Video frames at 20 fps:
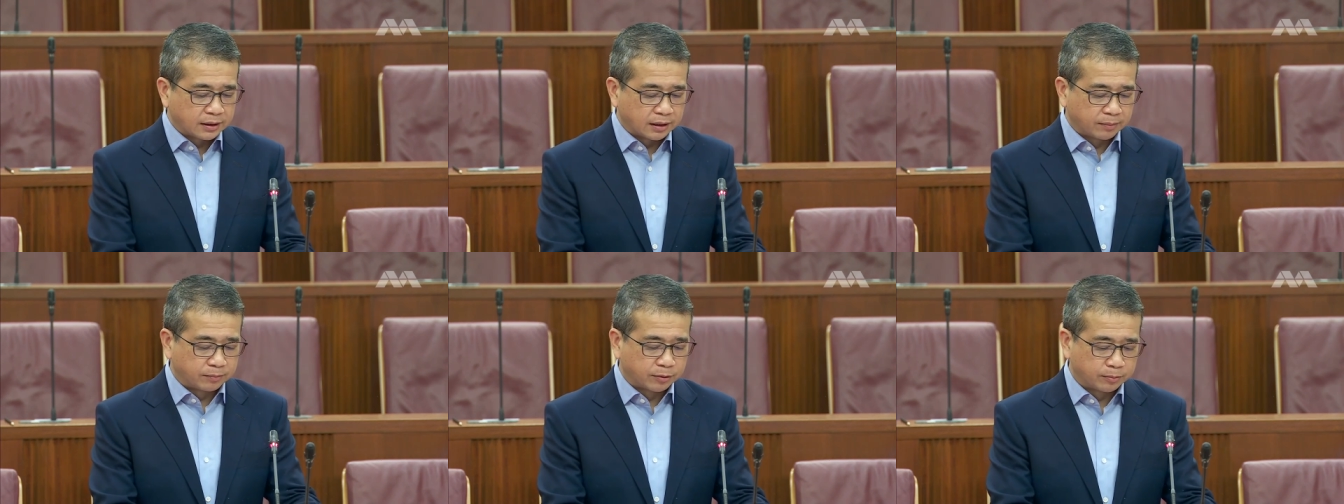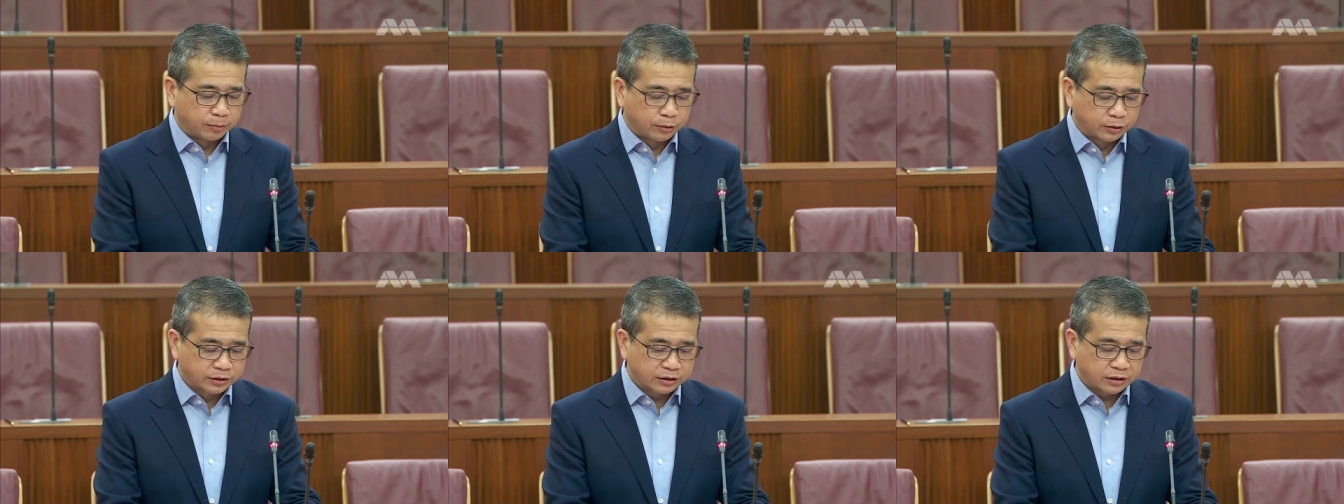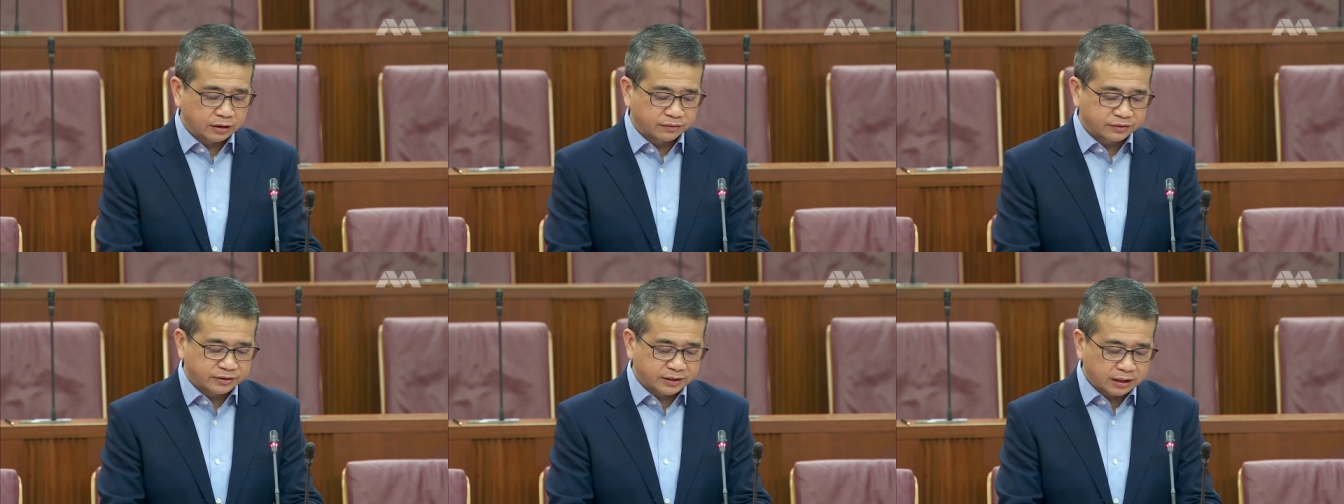a
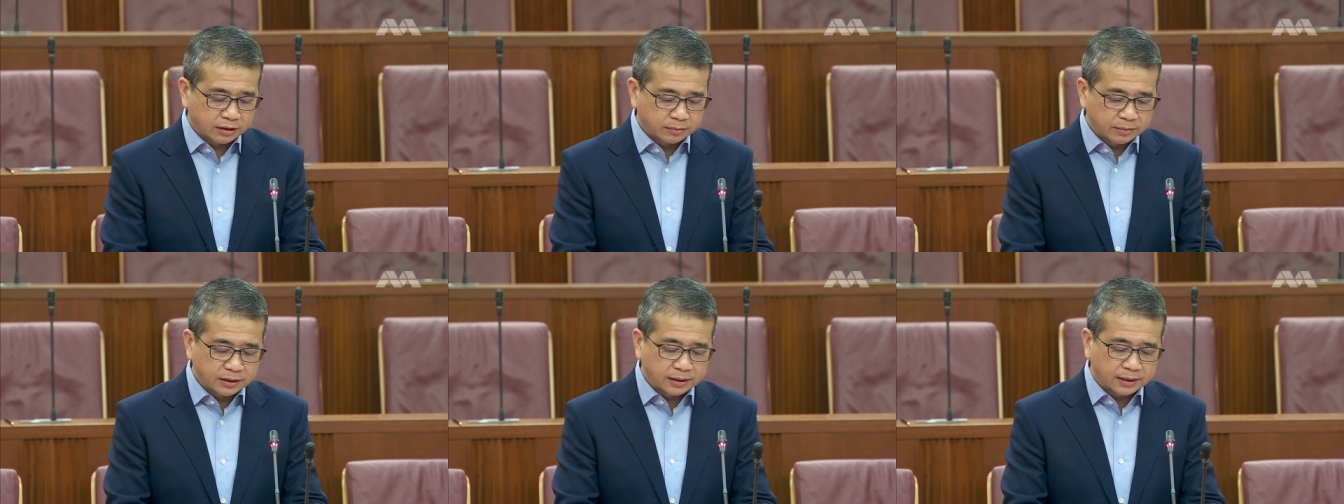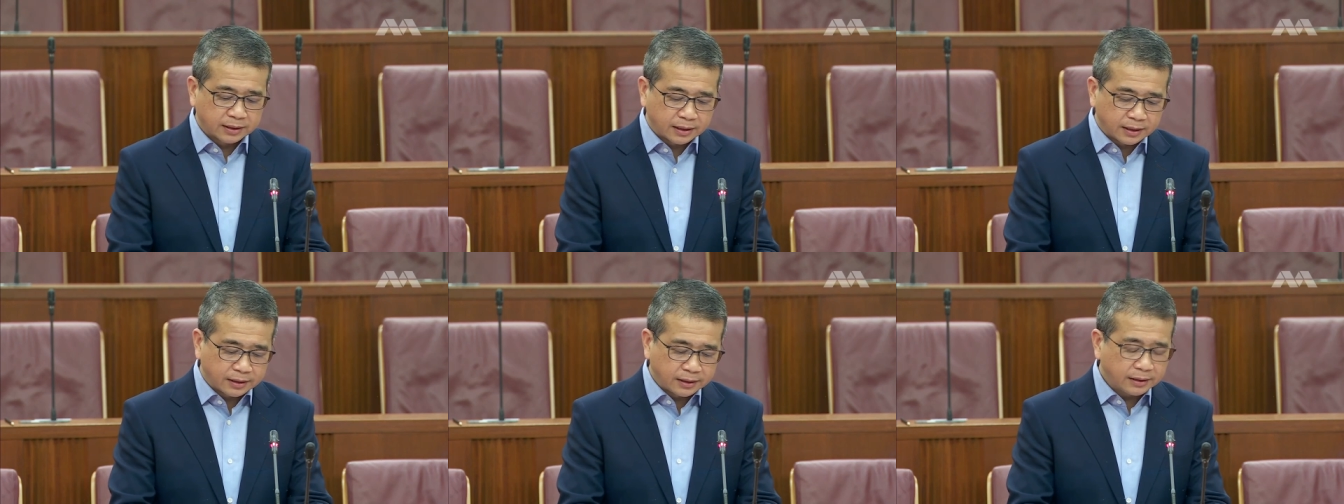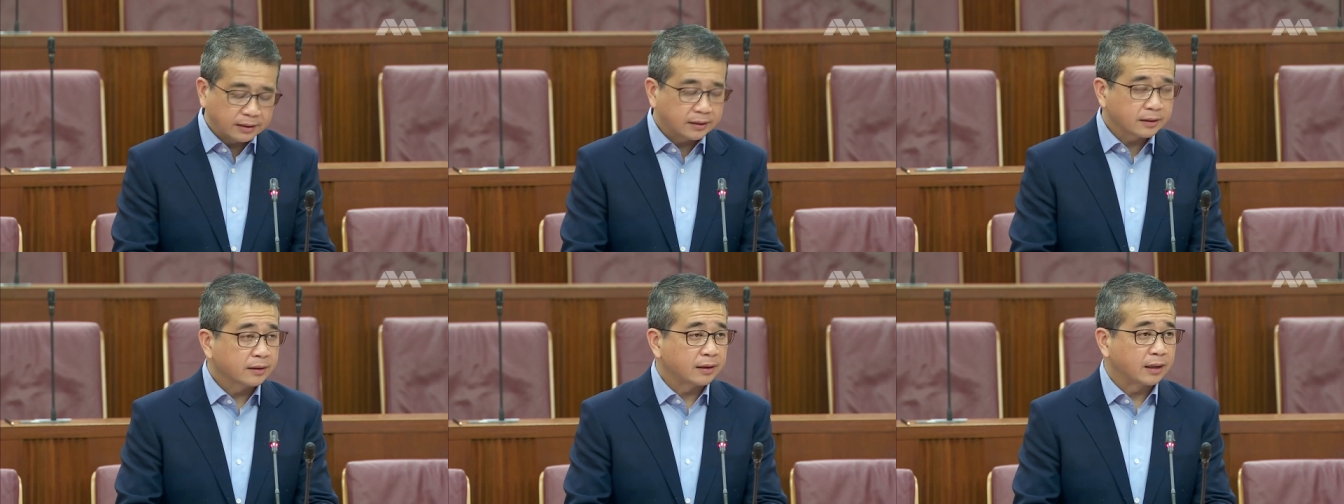proposal of settlement
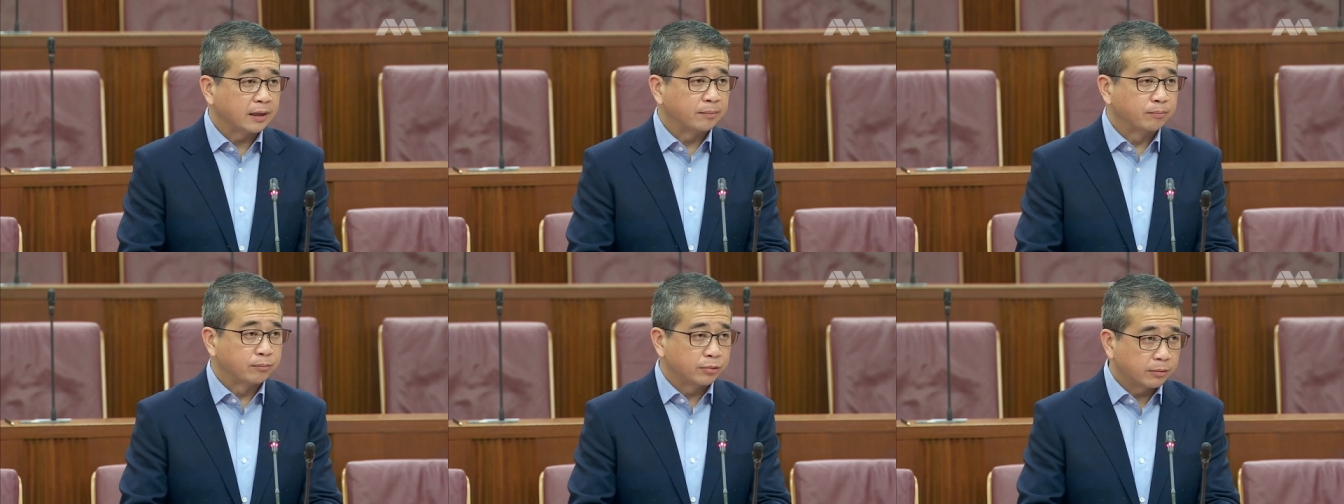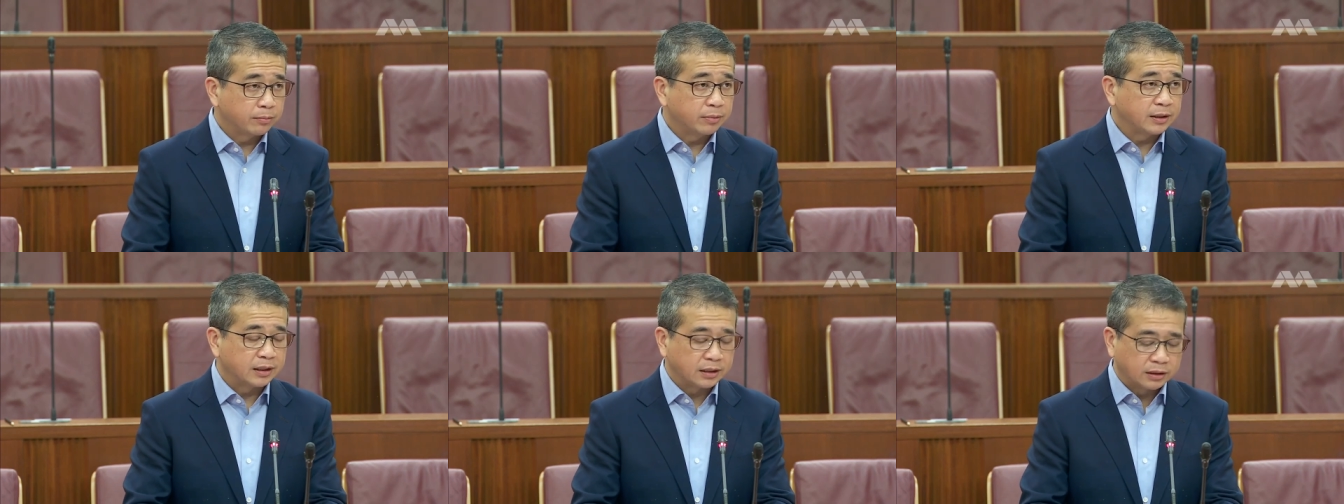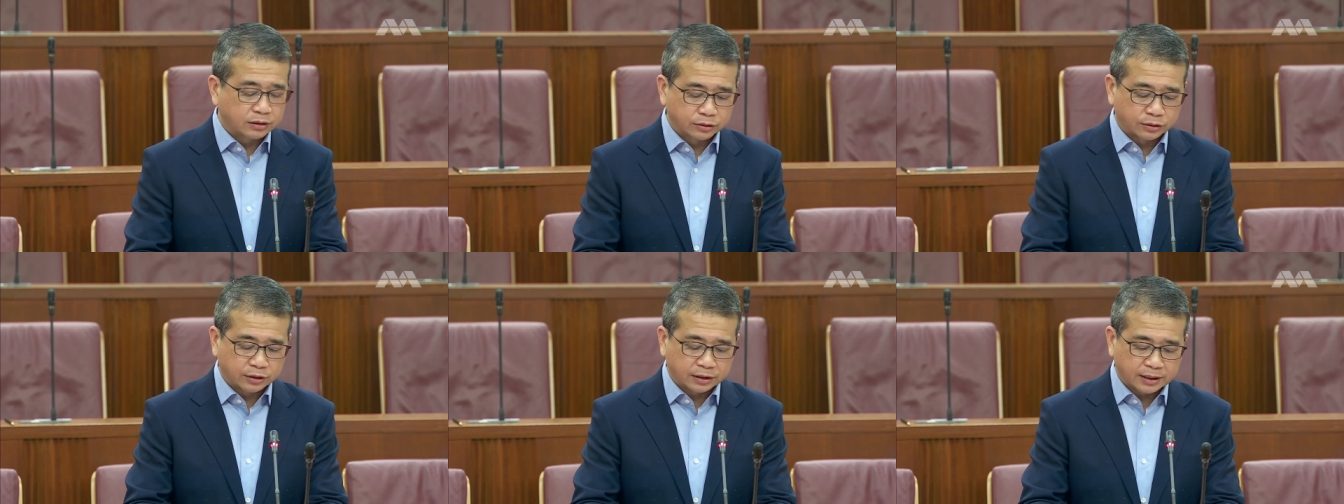clearly and properly
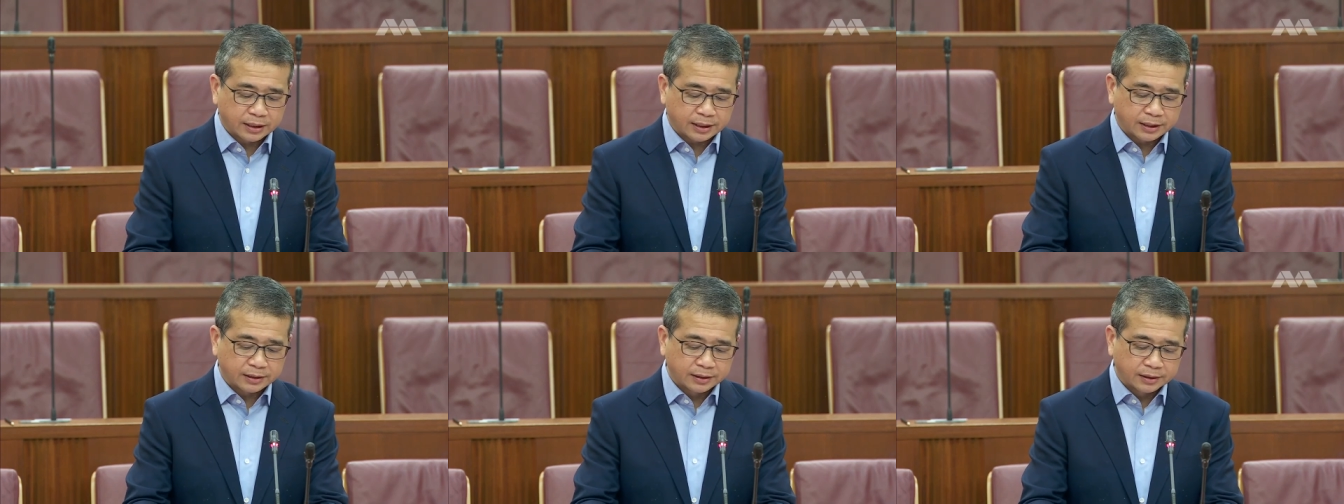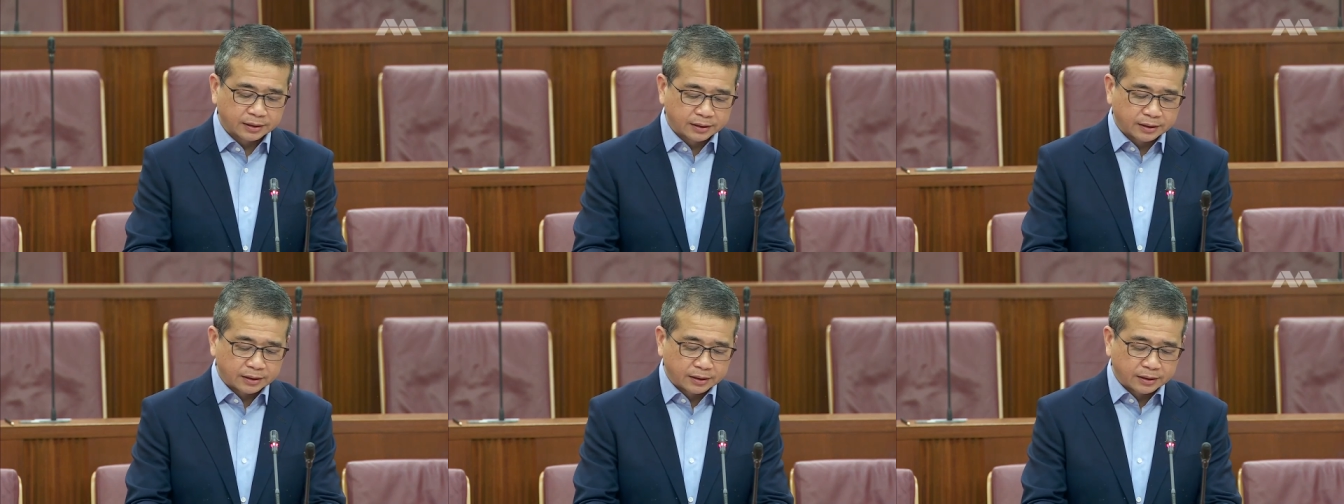to a client